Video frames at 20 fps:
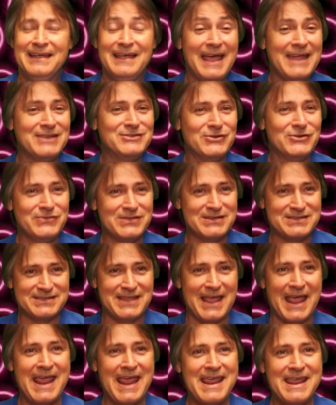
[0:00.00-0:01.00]
And to this
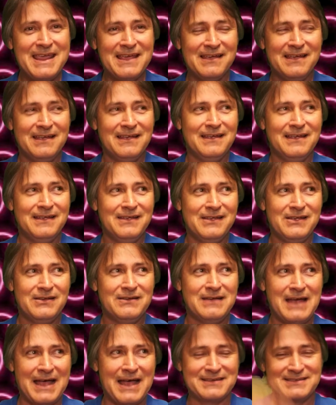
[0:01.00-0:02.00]
day,
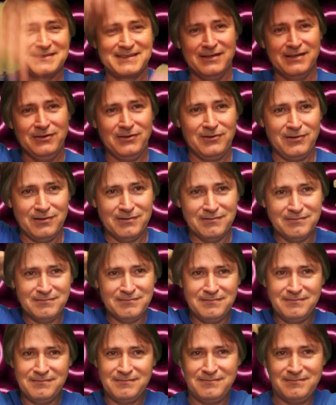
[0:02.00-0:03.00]

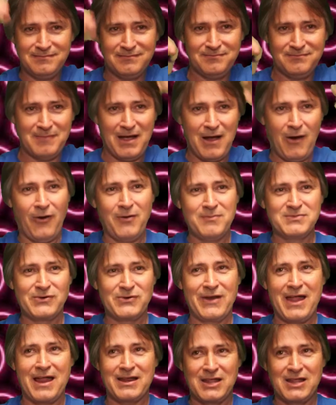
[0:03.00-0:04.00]
my arms
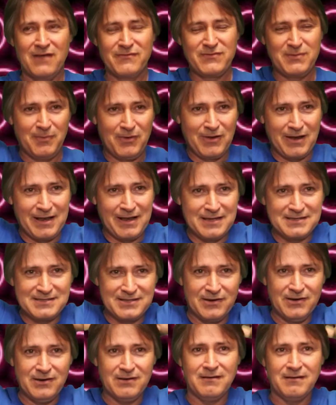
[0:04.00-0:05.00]
are not comfortable unless
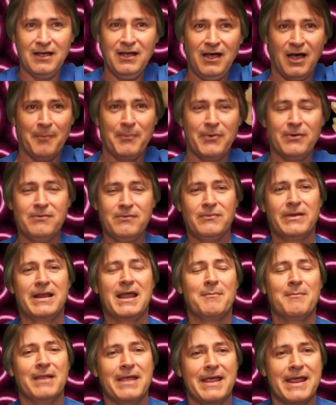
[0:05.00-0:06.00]
they're up when
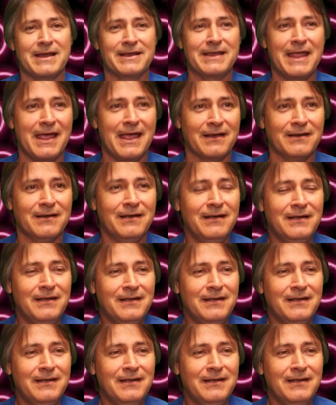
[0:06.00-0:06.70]
I'm laying down.